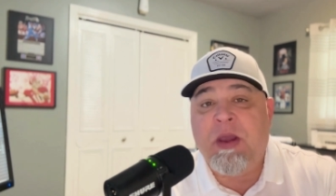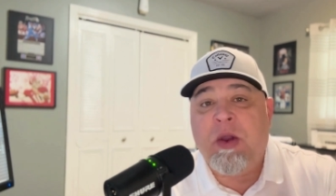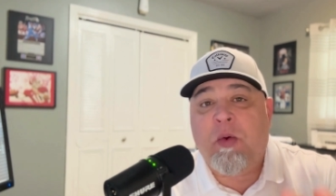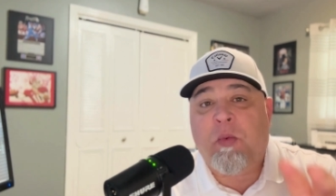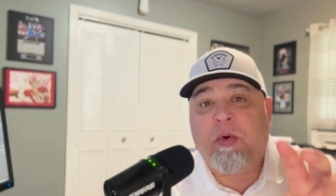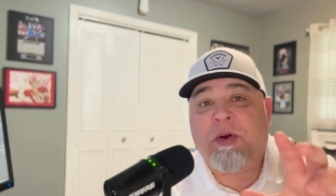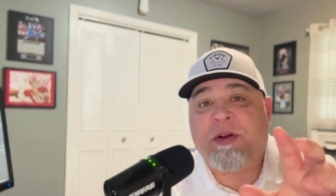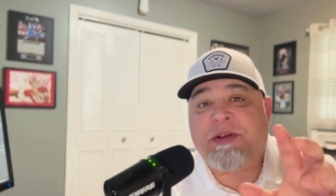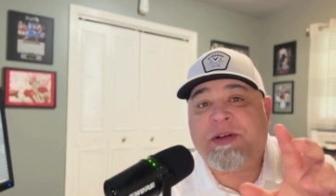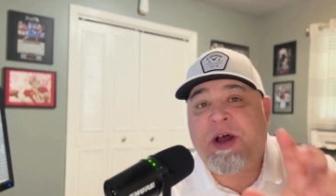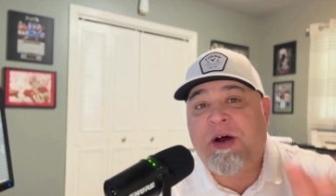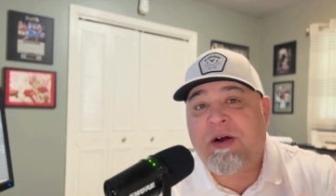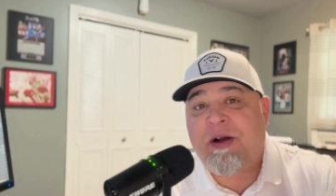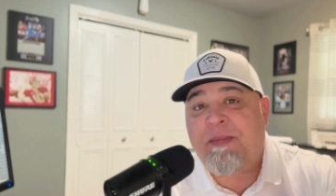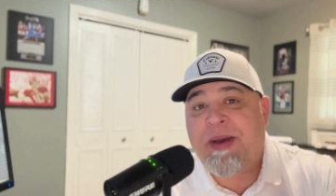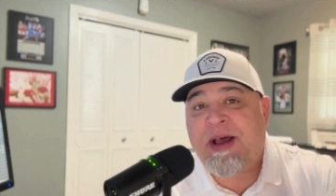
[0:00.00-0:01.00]
We're going to
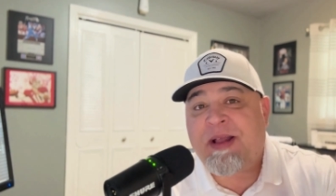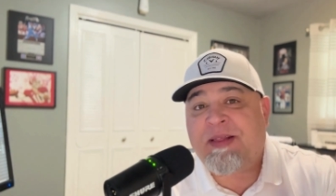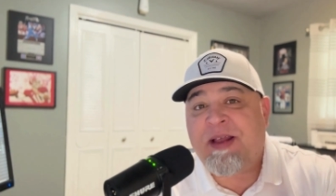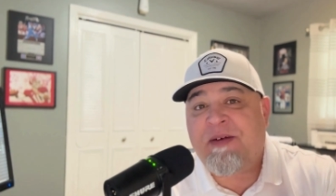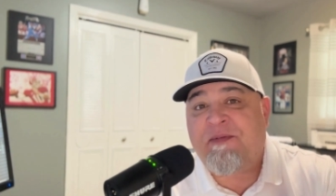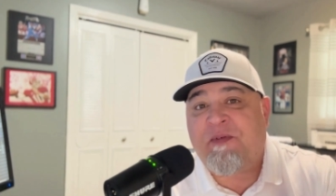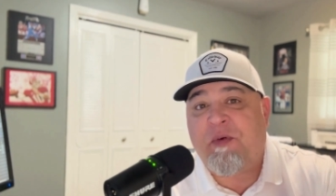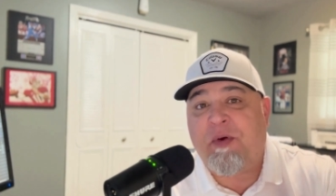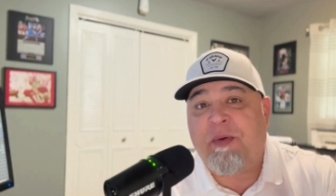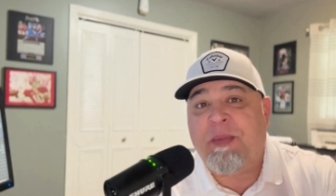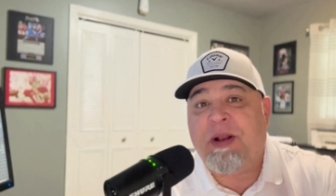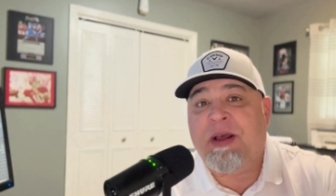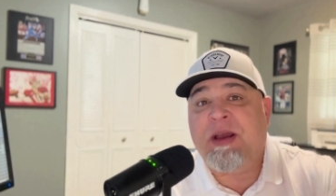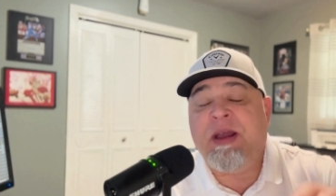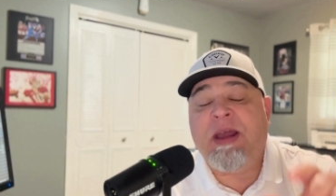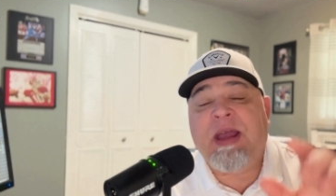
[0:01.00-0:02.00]
talk about that
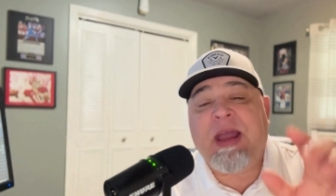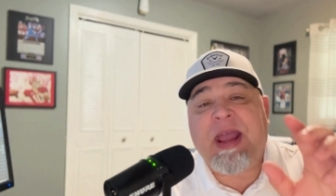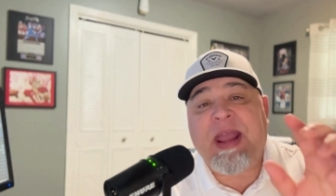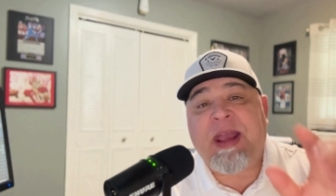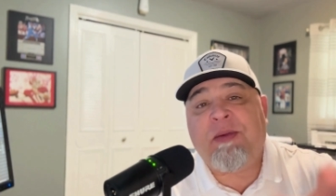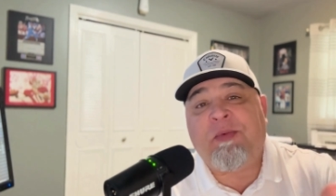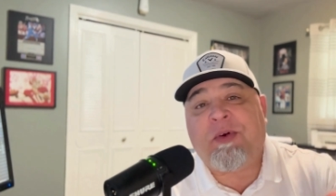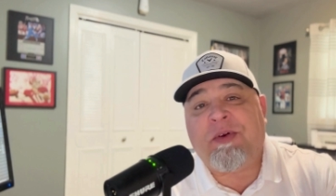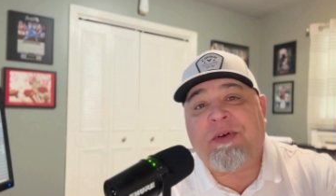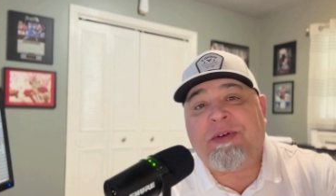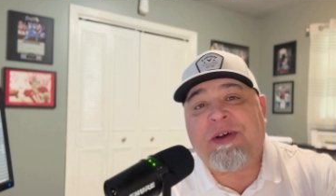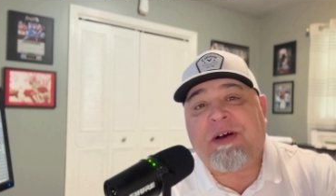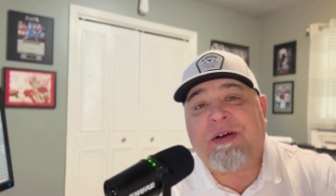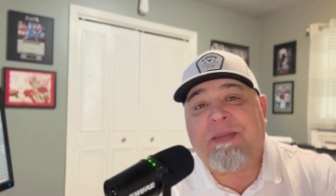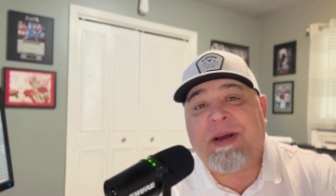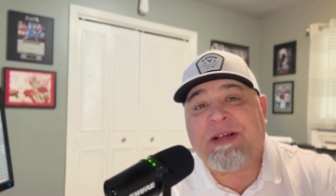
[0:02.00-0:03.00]
formula, and we're going to
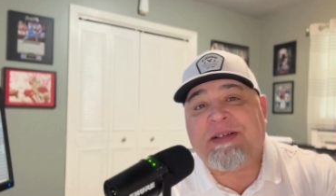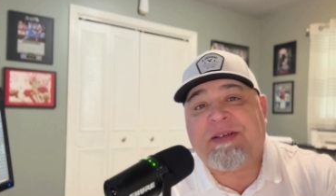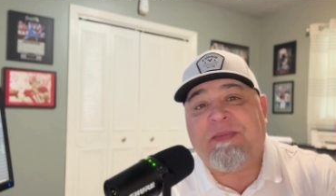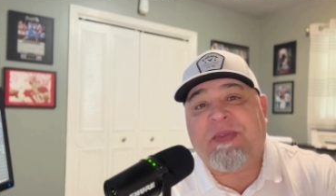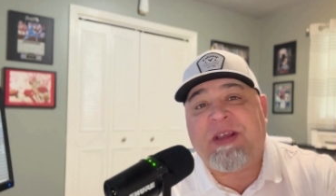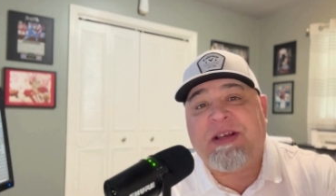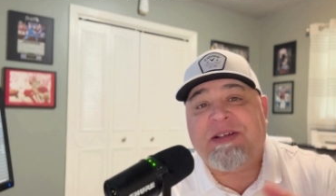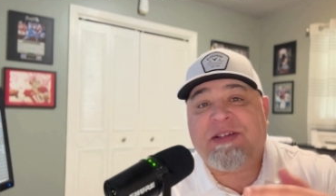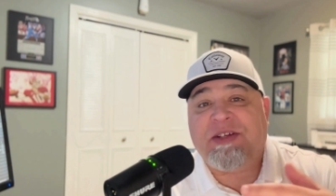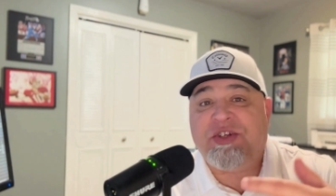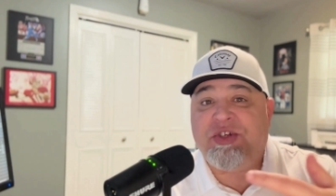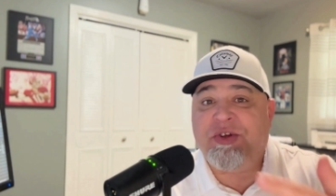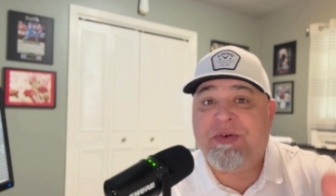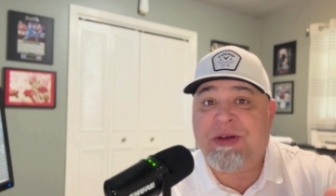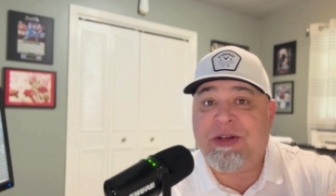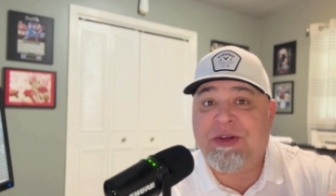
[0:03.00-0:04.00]
talk about some things that
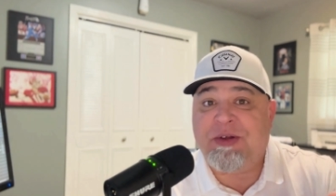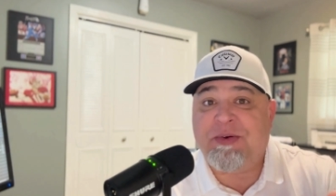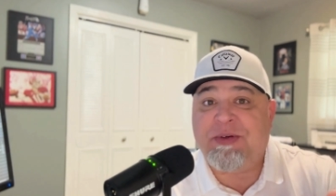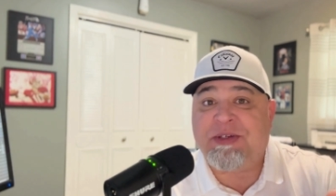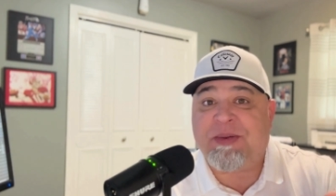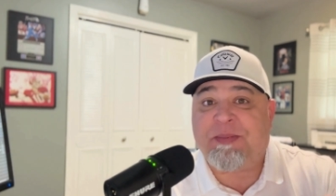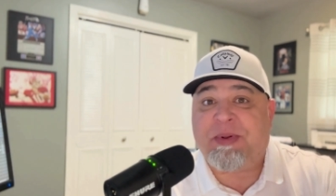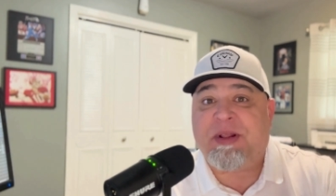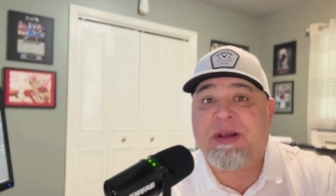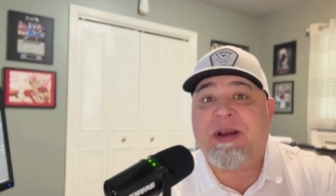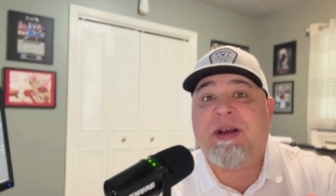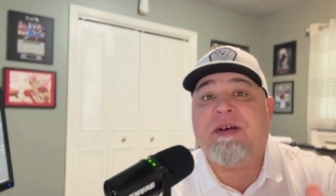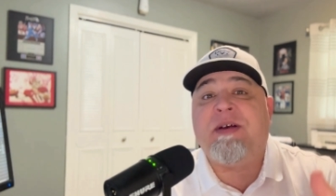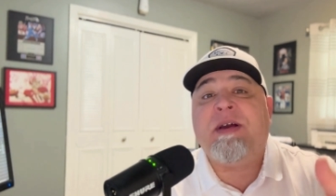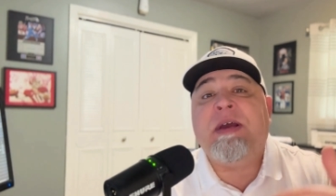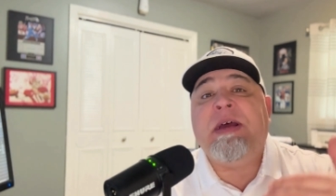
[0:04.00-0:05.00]
you can do as a
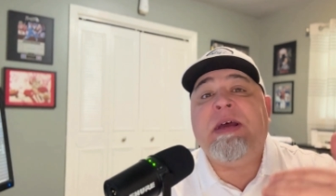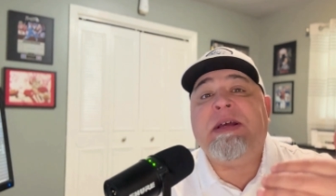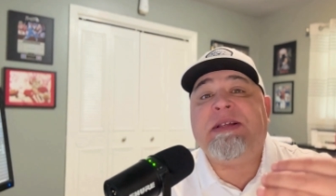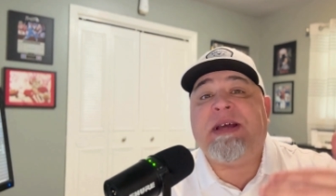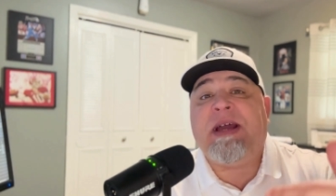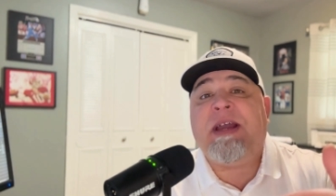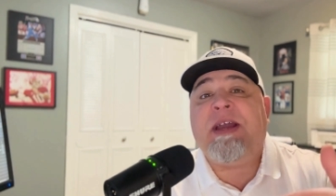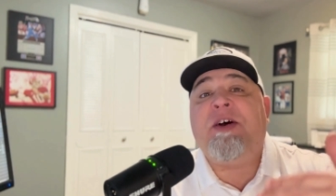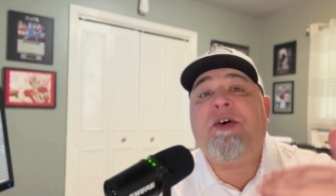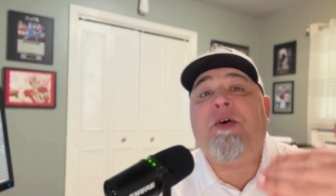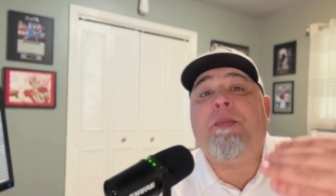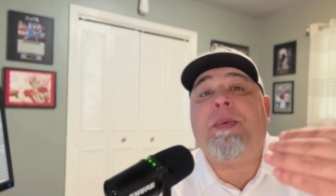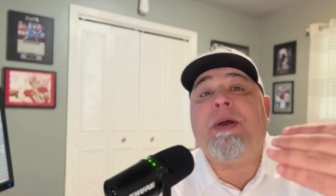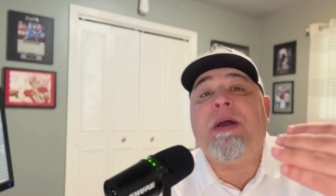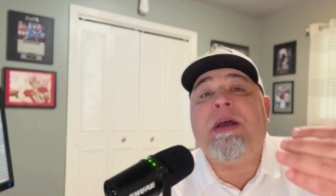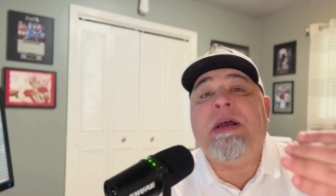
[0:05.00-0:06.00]
player to
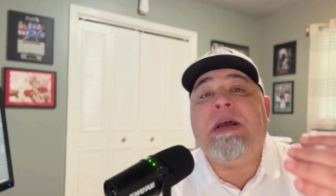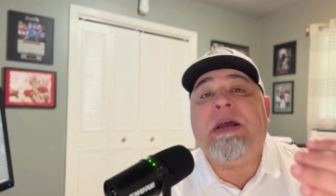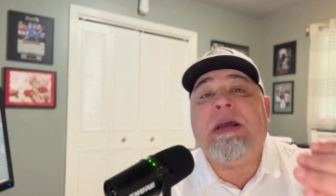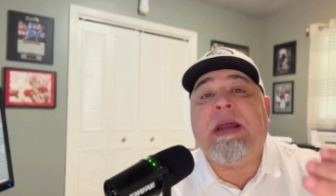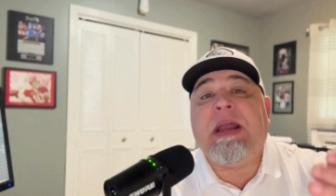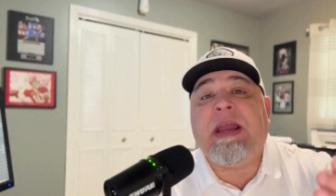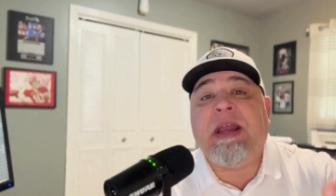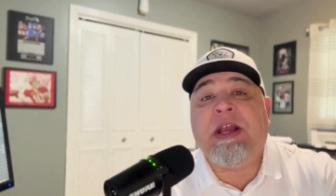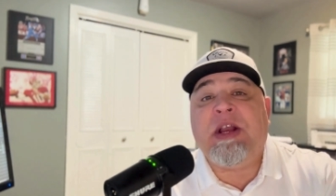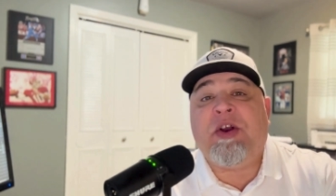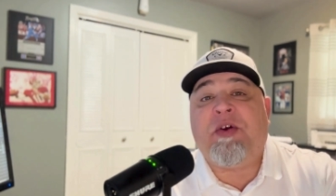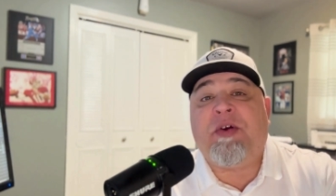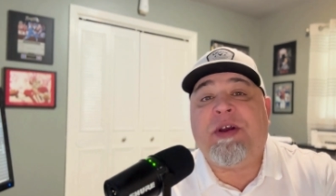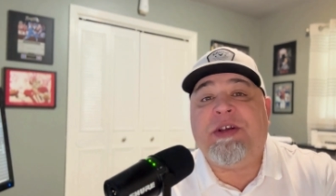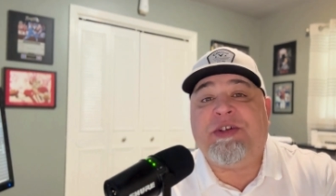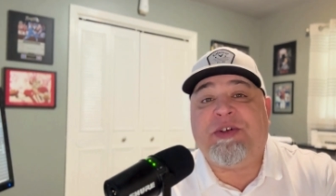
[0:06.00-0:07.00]
help
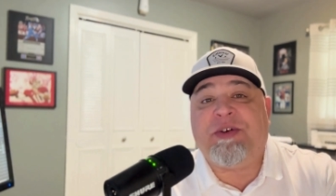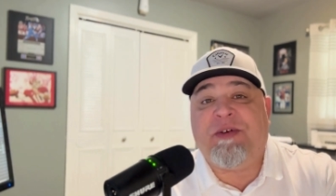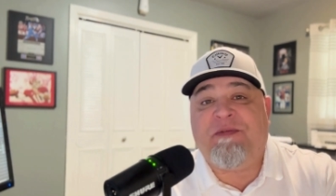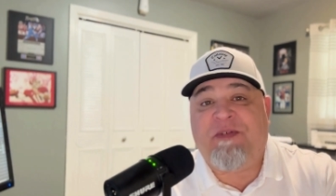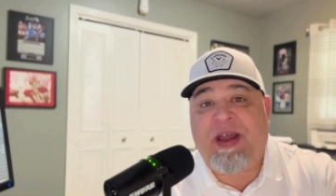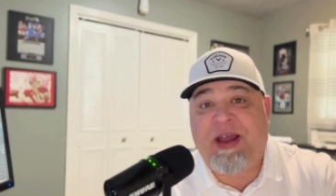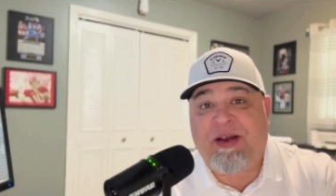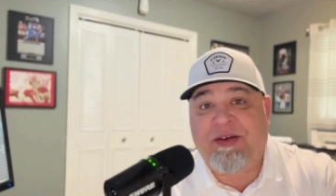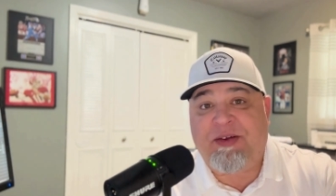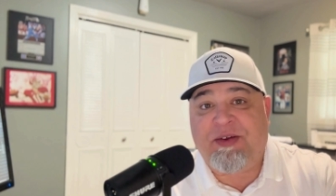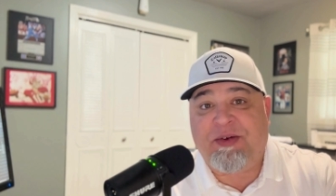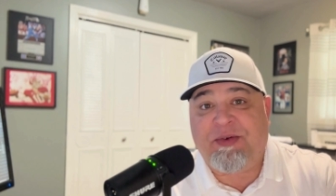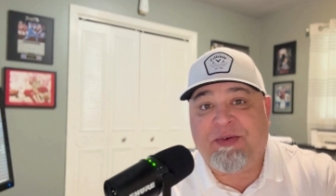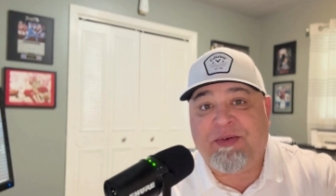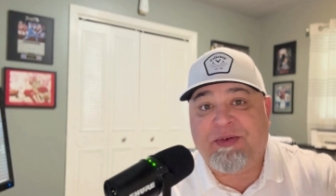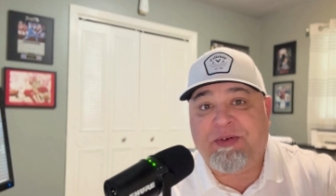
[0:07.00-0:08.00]
increase your
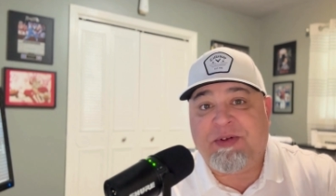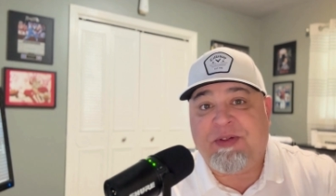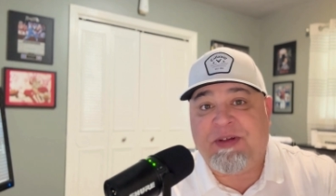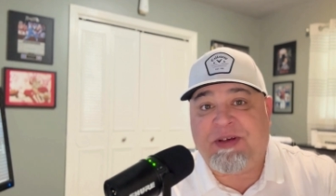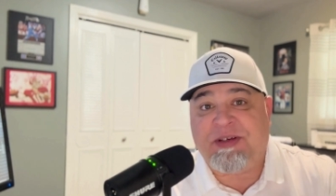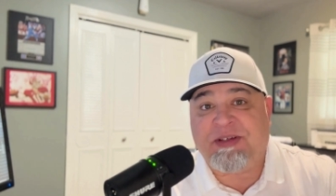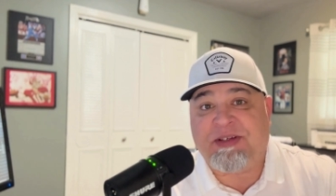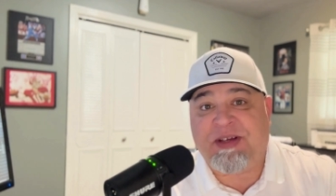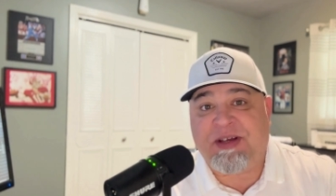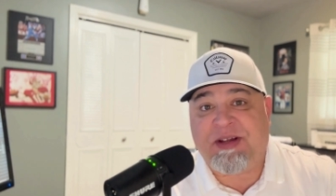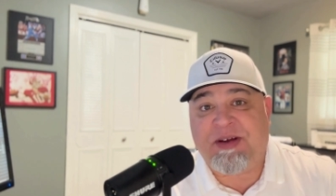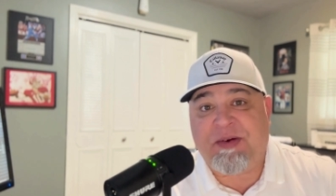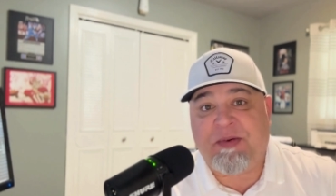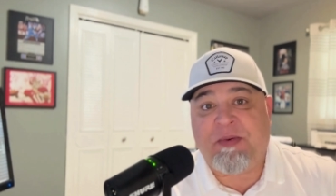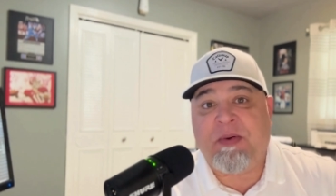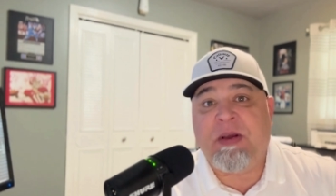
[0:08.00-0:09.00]
value to the
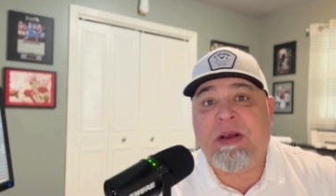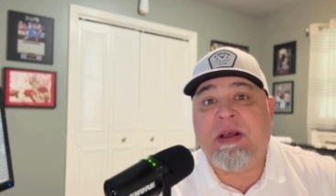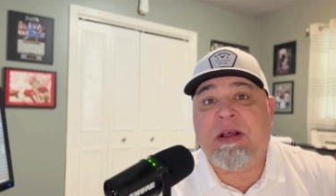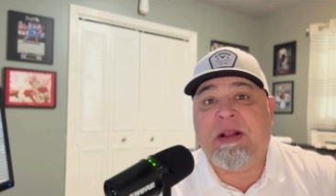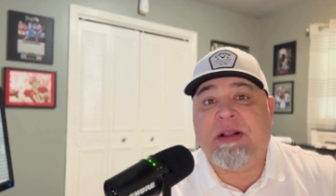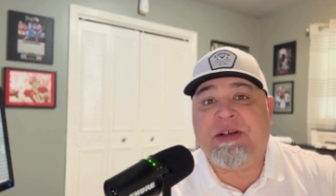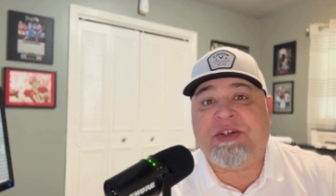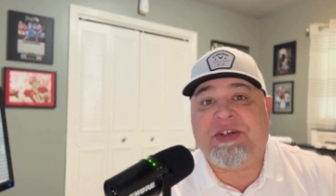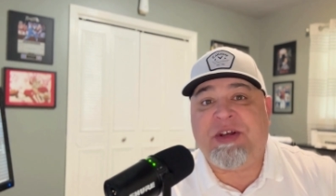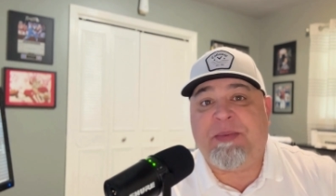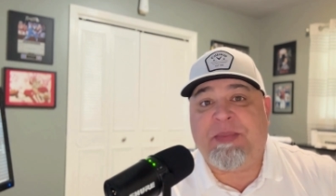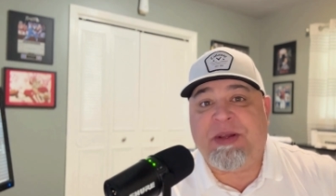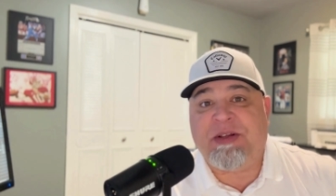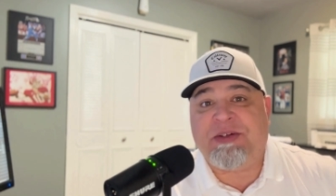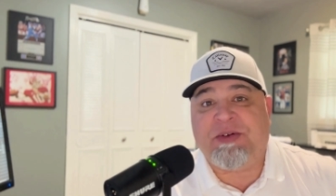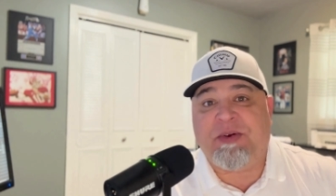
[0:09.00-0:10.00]
casino. Let's jump
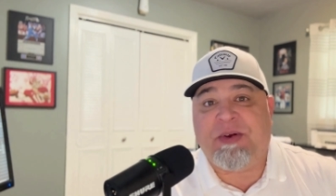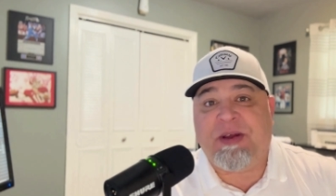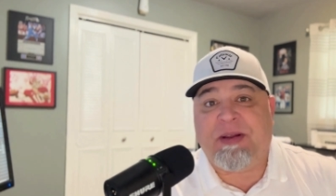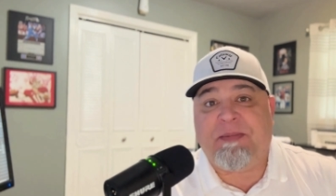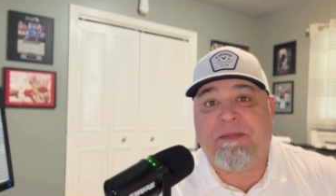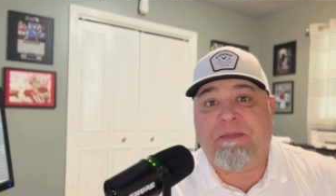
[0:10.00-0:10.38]
into it.